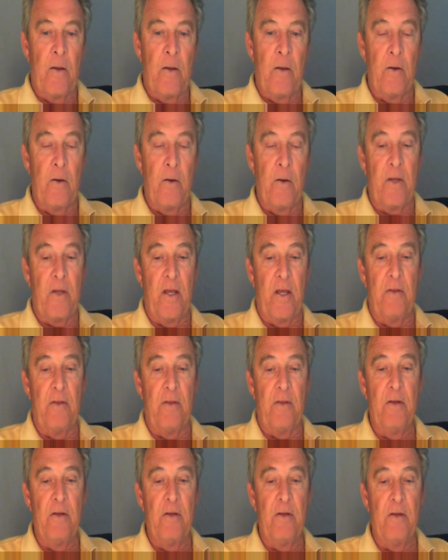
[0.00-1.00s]
Okay,
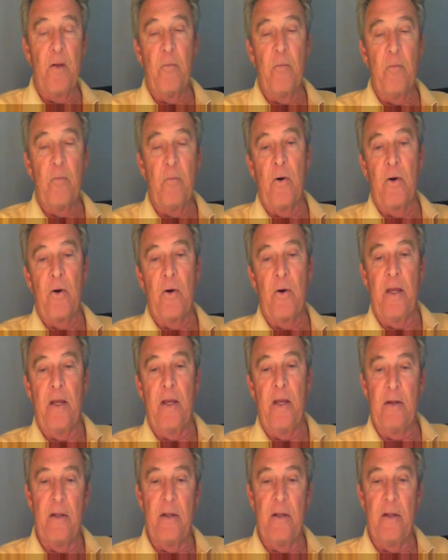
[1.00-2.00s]
then you've got a
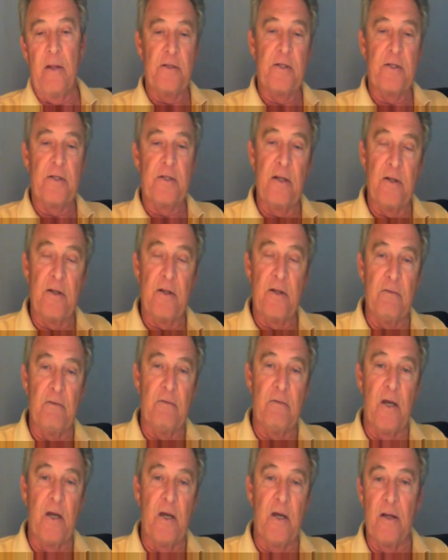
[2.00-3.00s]
bulkhead. Now let's say that you've
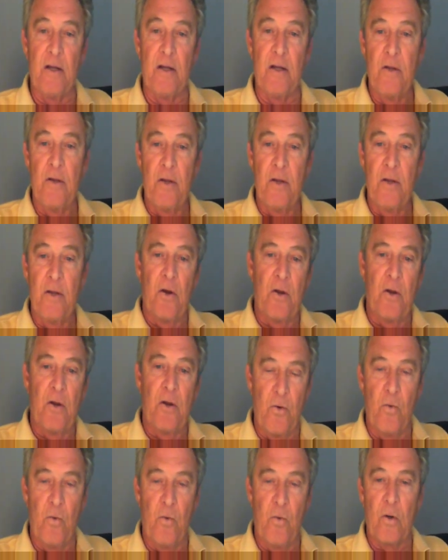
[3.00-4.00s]
got a
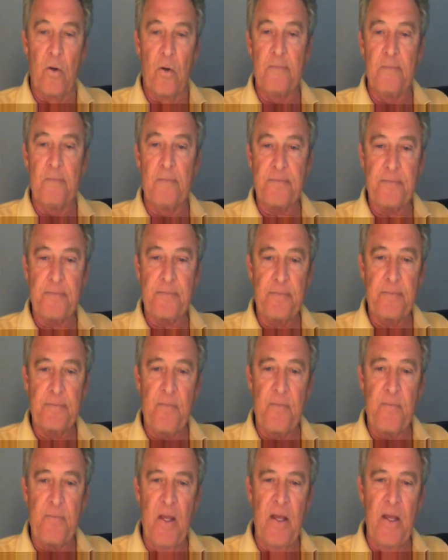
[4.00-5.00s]
door,
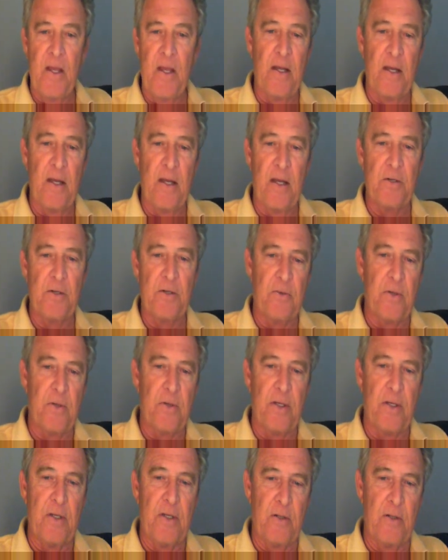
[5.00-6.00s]
and next to it,
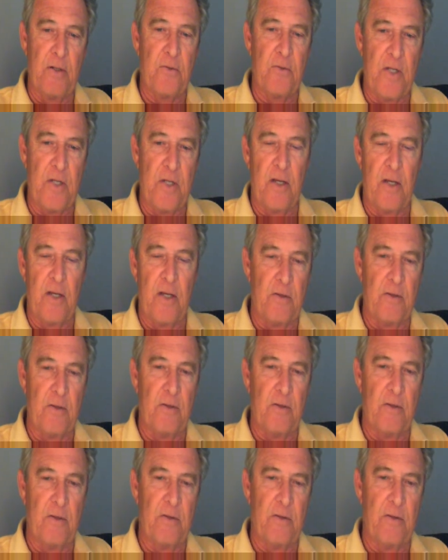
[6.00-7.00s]
it goes down,
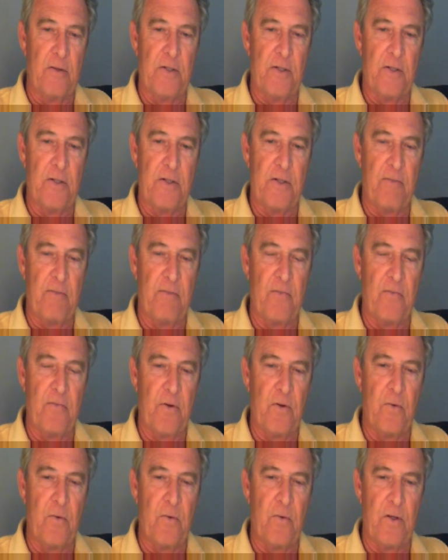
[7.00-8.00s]
it's a 7-foot
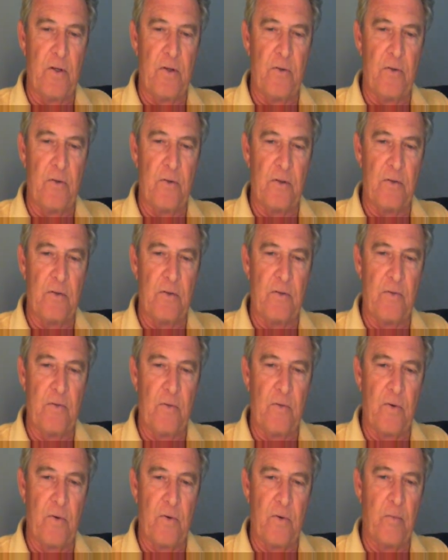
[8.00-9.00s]
door and it goes to the
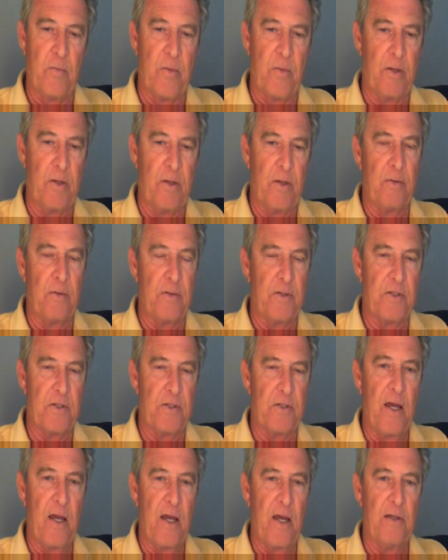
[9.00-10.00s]
floor, but on the
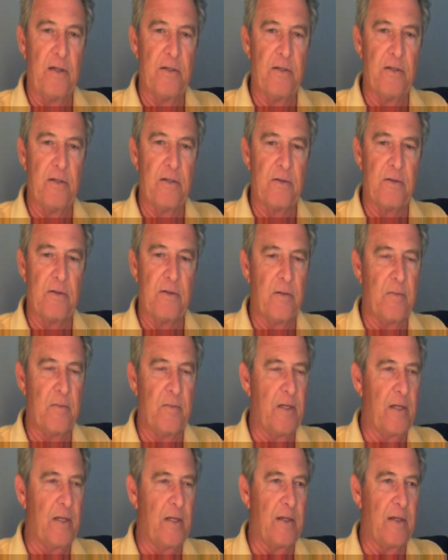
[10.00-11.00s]
sides there's going to
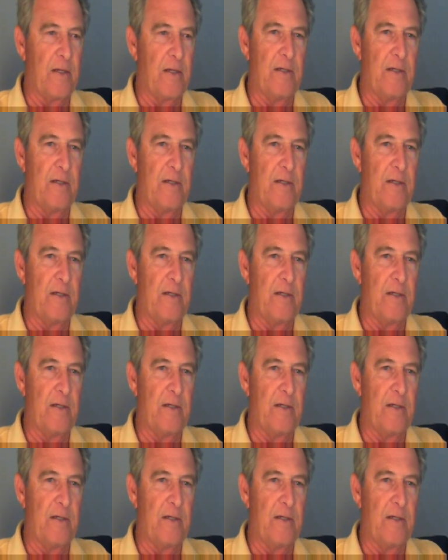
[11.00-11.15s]
be like a